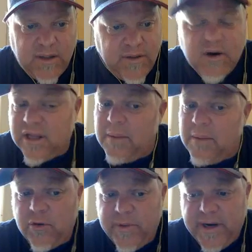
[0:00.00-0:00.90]
There are a lot
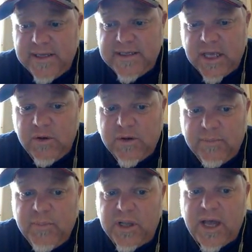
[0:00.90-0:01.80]
more readings that you
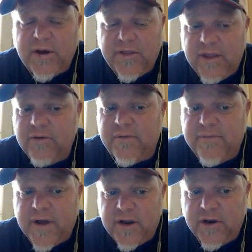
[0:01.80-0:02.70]
can pull out and that you can
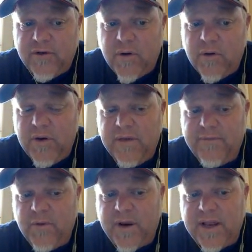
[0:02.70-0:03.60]
find on your own
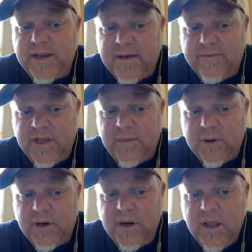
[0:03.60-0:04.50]
if you want to dive
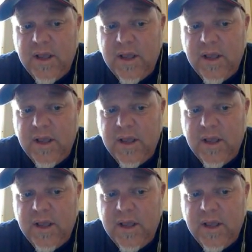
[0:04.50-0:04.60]
deeper.